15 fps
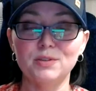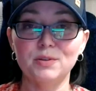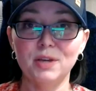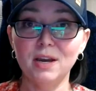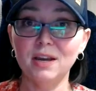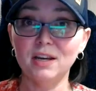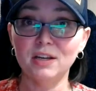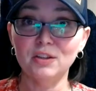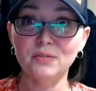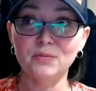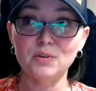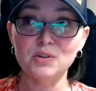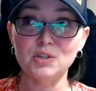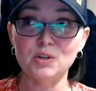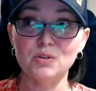So yeah, I got the
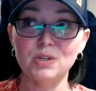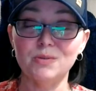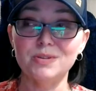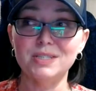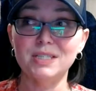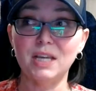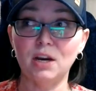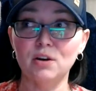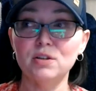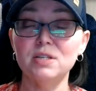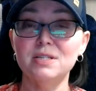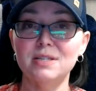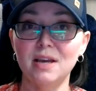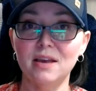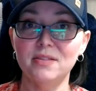first dose. I was scared
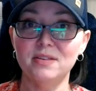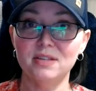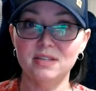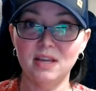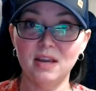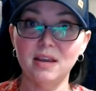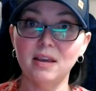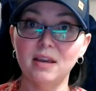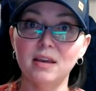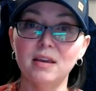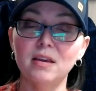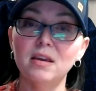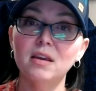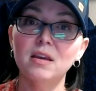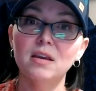to death to take
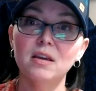it.